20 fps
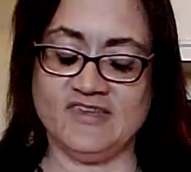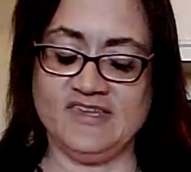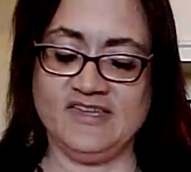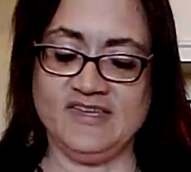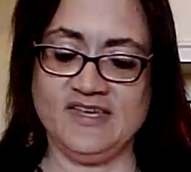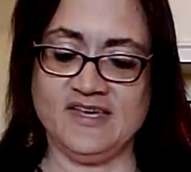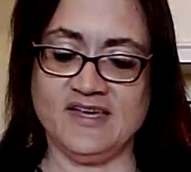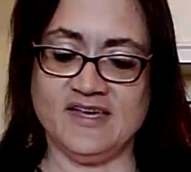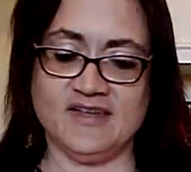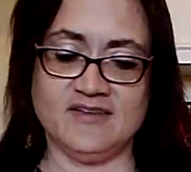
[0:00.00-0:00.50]

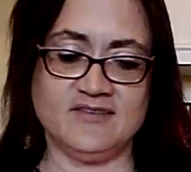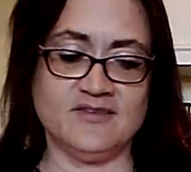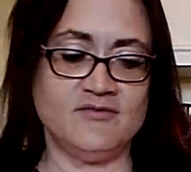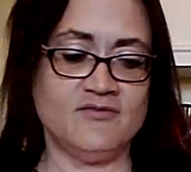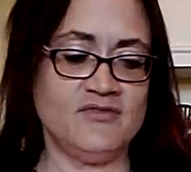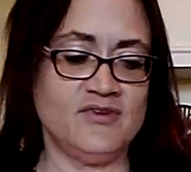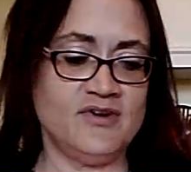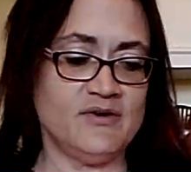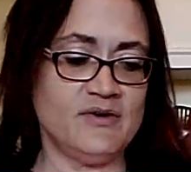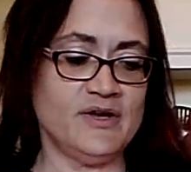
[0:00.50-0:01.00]
Yeah, it's a
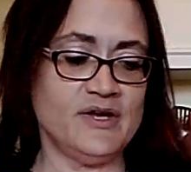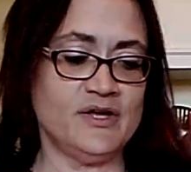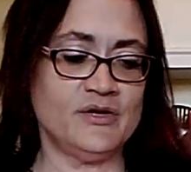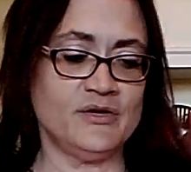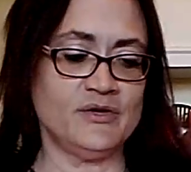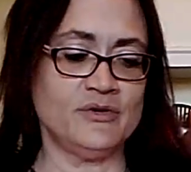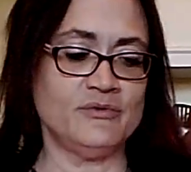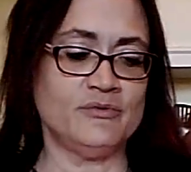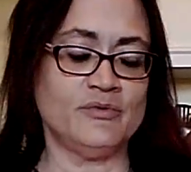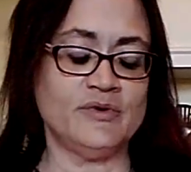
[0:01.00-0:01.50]
very
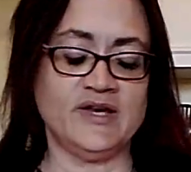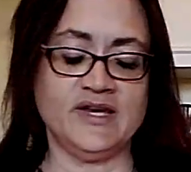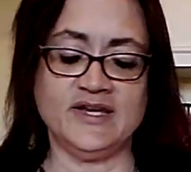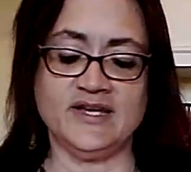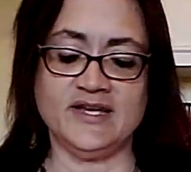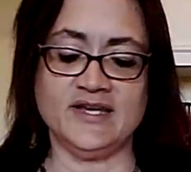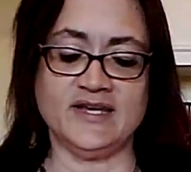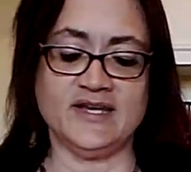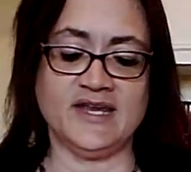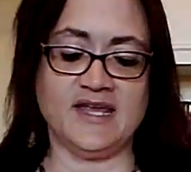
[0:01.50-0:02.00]
good
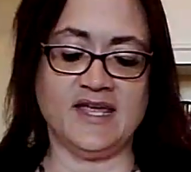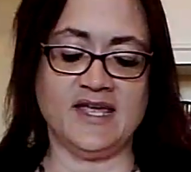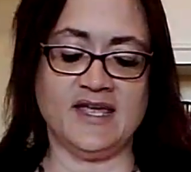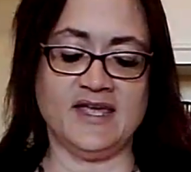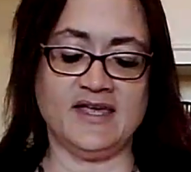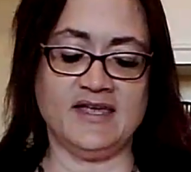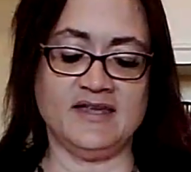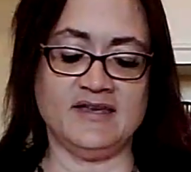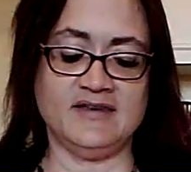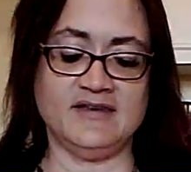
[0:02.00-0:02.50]
reading,
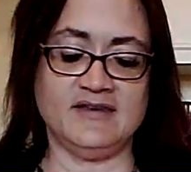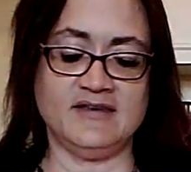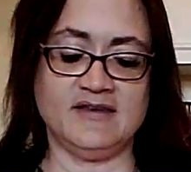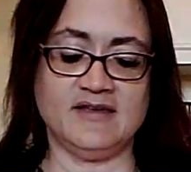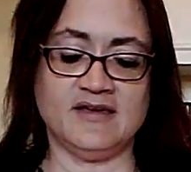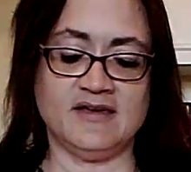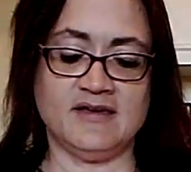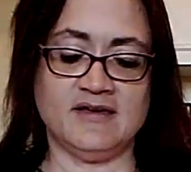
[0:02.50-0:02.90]
and